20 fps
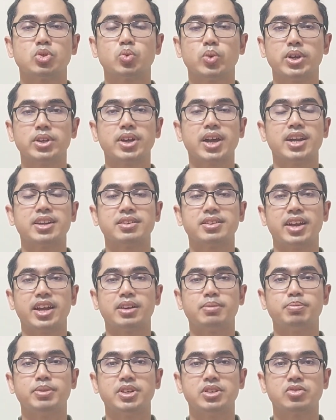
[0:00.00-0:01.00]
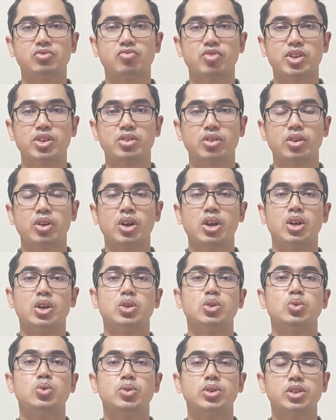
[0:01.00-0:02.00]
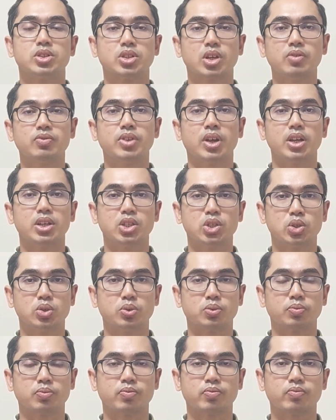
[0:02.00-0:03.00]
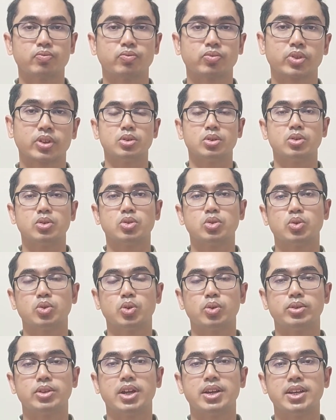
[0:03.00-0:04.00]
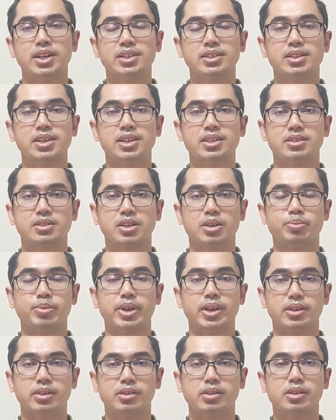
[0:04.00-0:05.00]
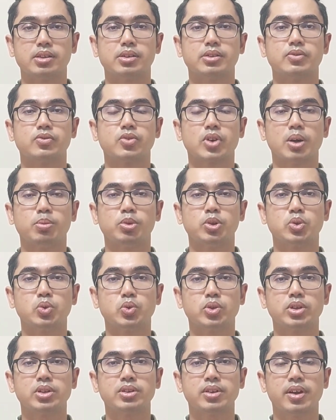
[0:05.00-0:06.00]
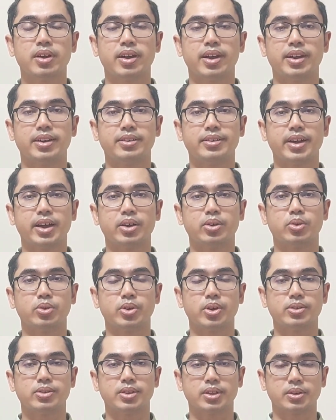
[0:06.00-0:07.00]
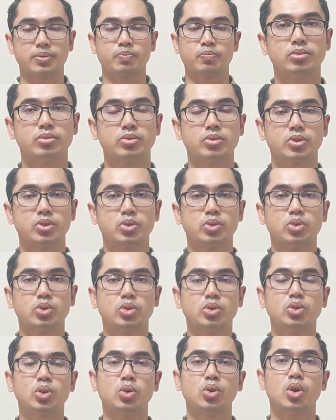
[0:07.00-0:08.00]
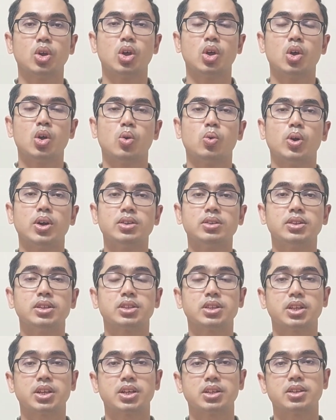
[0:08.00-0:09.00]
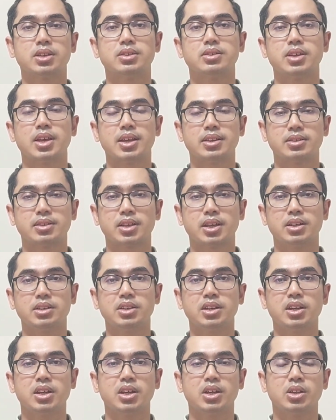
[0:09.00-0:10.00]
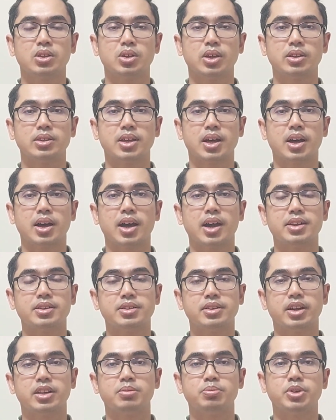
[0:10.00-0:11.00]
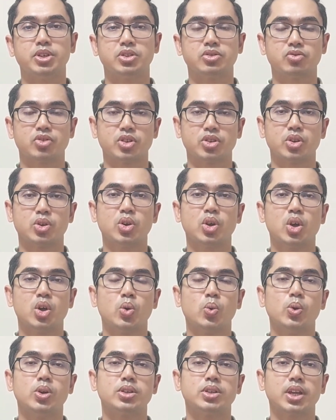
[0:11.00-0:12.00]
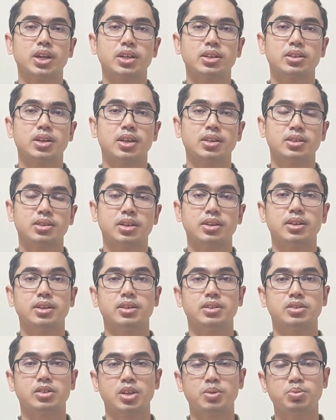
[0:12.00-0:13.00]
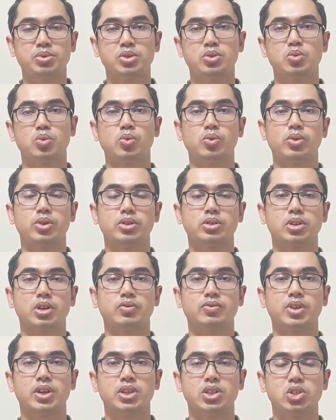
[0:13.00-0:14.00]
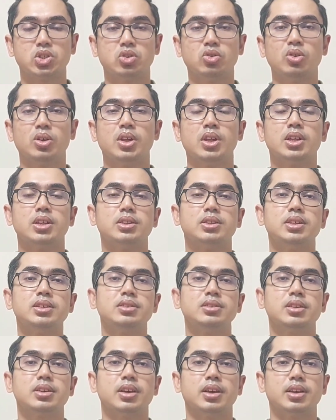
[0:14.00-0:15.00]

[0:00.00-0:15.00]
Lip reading: to an IT administrator to resolve the issue. So the next step is troubleshooting and diagnosing. So once the ticket is assigned, the IT administrator will take necessary steps to resolve the issue. This